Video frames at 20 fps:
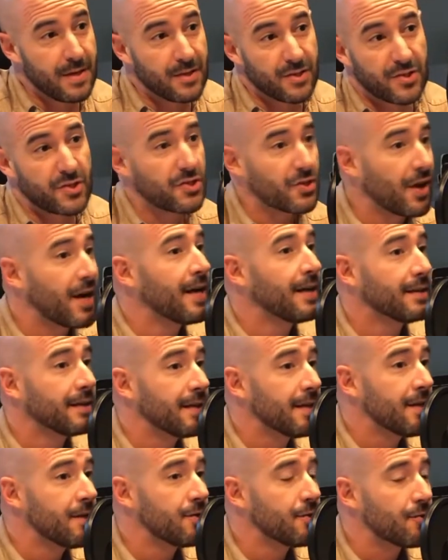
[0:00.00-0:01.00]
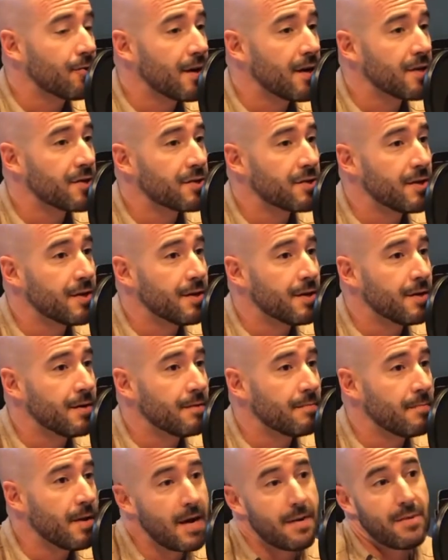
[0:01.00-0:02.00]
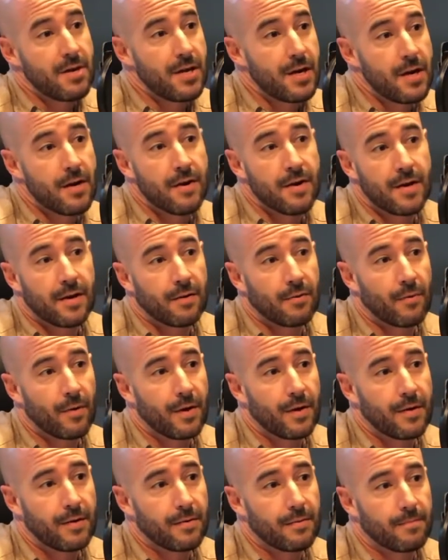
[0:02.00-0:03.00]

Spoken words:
slightly interested in maybe hearing what